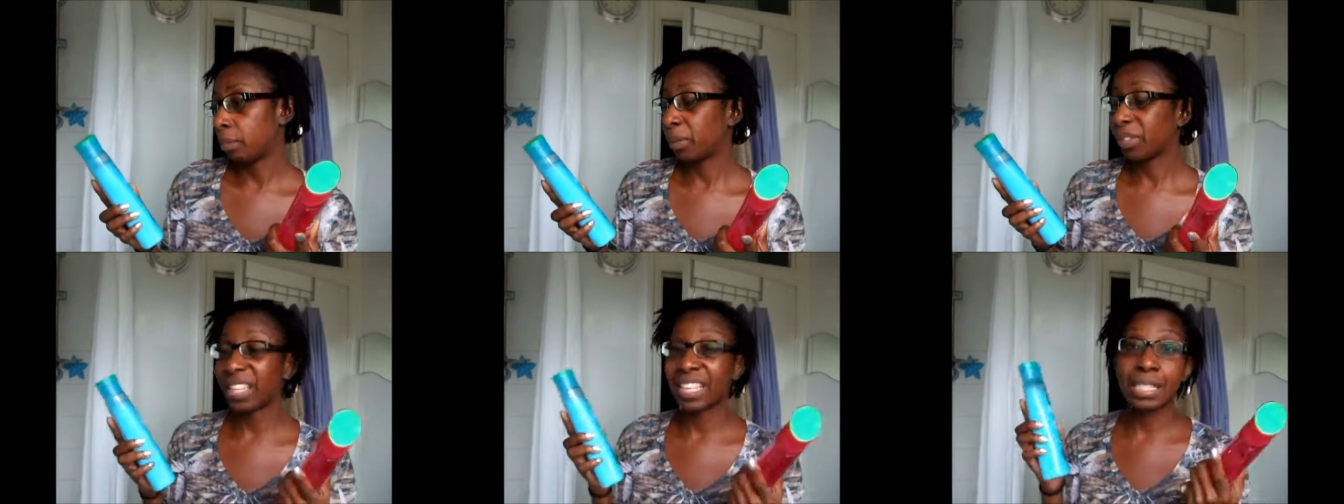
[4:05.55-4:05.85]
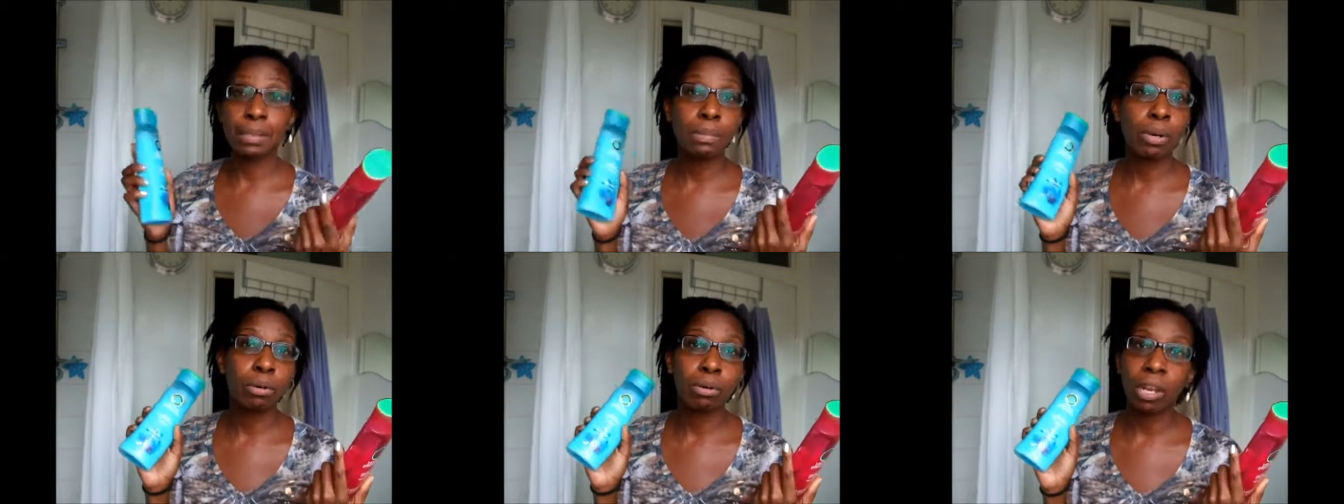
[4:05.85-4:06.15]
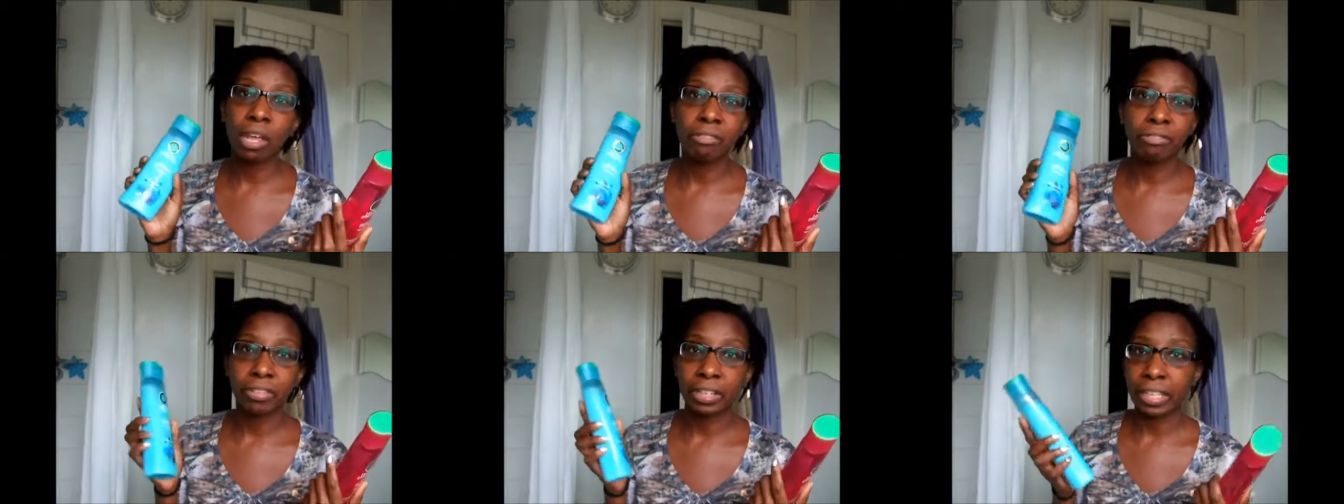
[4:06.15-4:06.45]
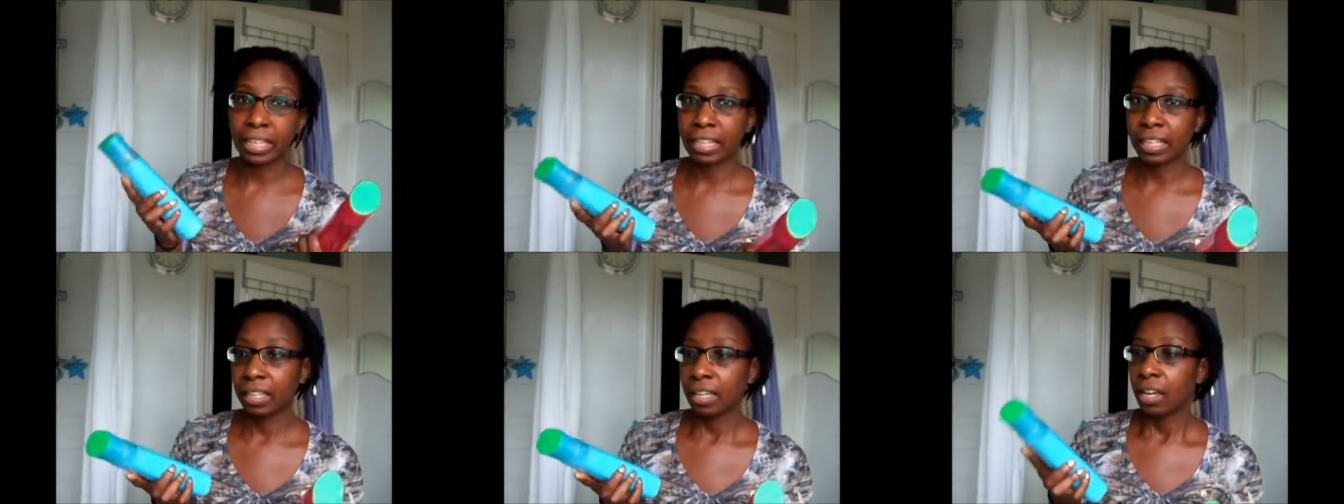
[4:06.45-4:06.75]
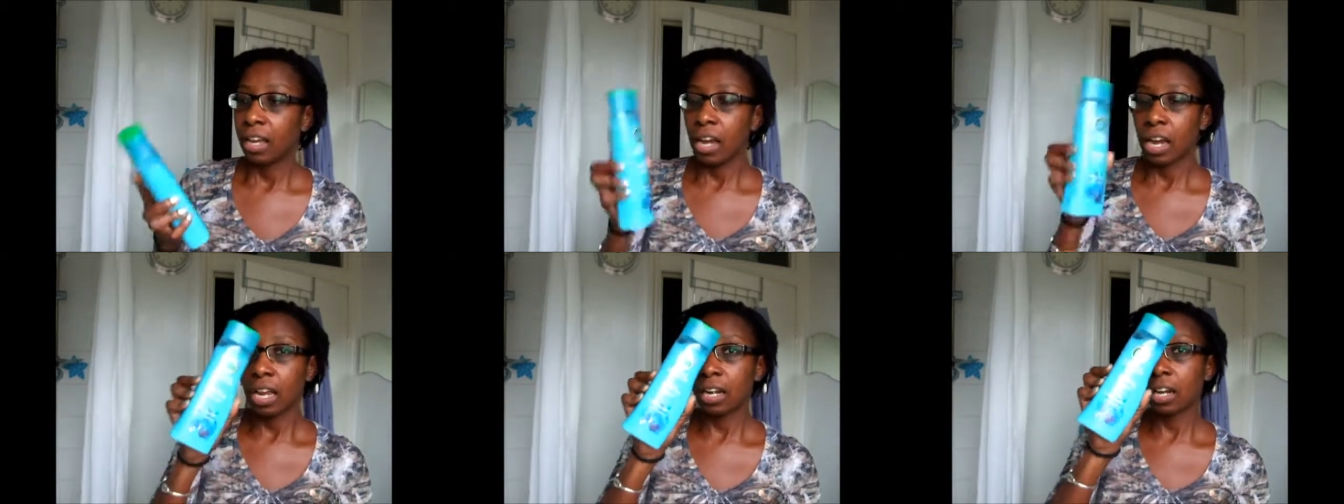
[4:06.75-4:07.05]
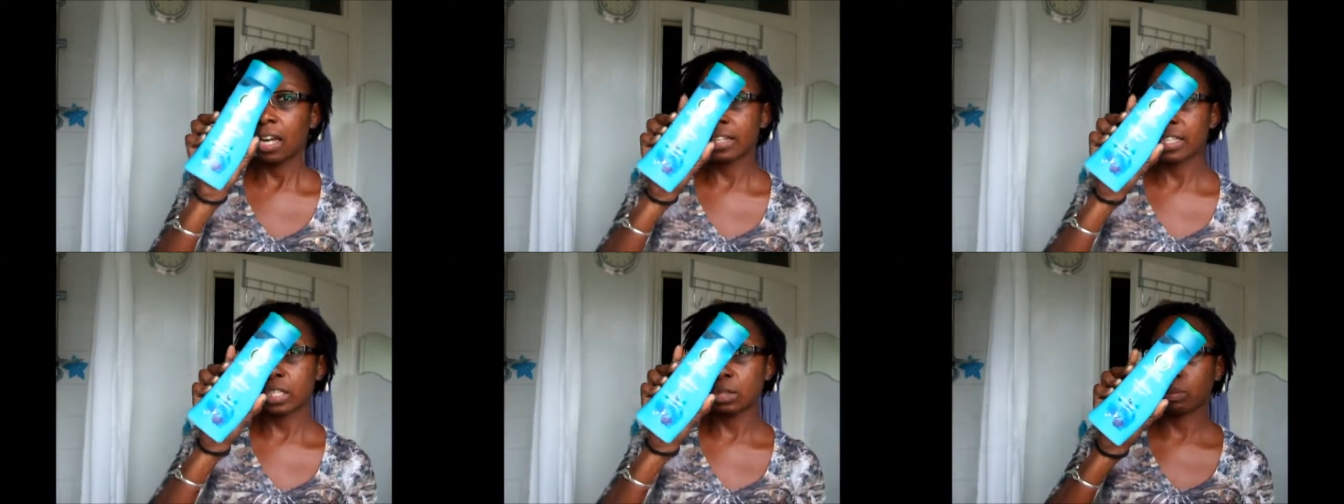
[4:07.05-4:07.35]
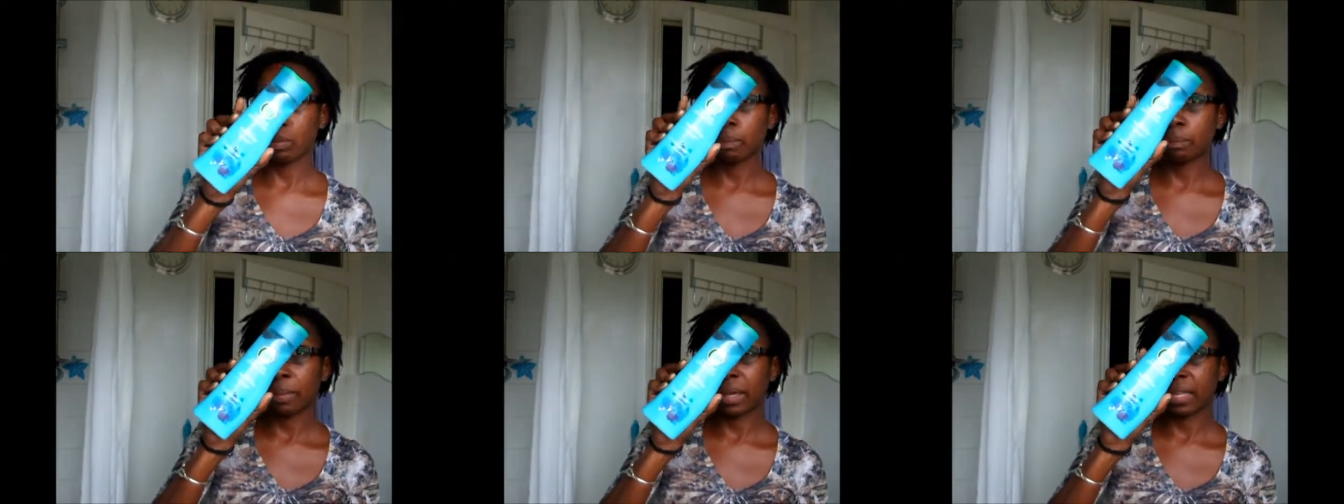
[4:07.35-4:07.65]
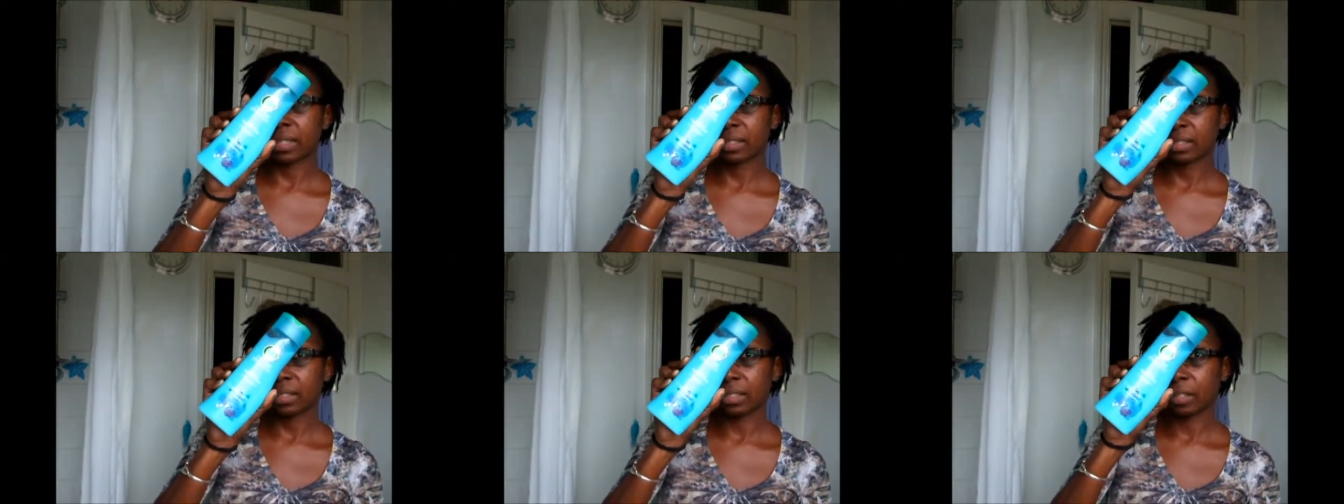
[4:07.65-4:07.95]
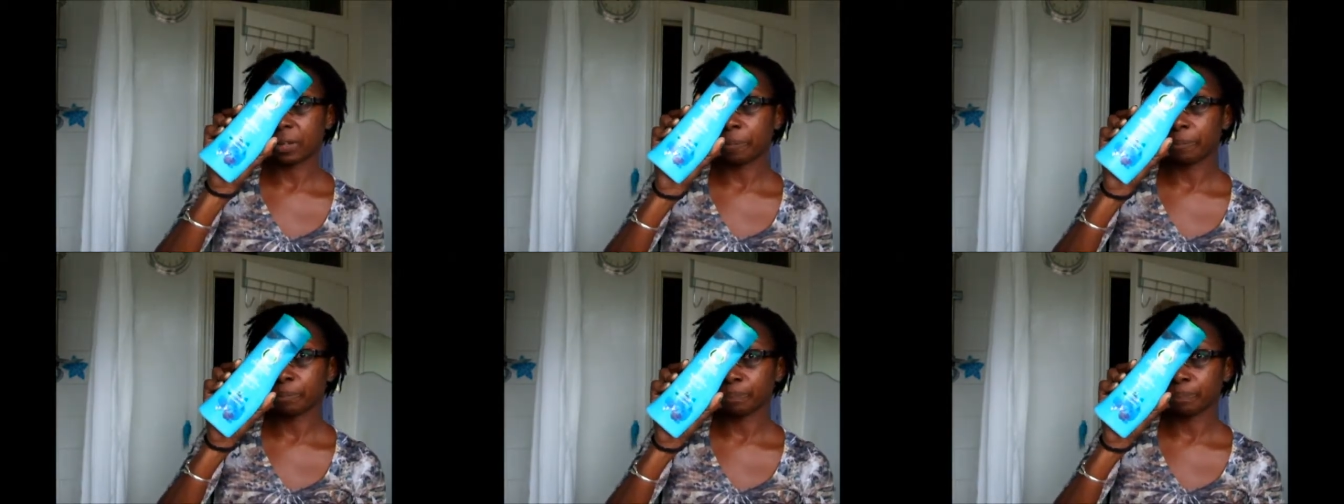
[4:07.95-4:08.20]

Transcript: But they smell lovely. I like this one best.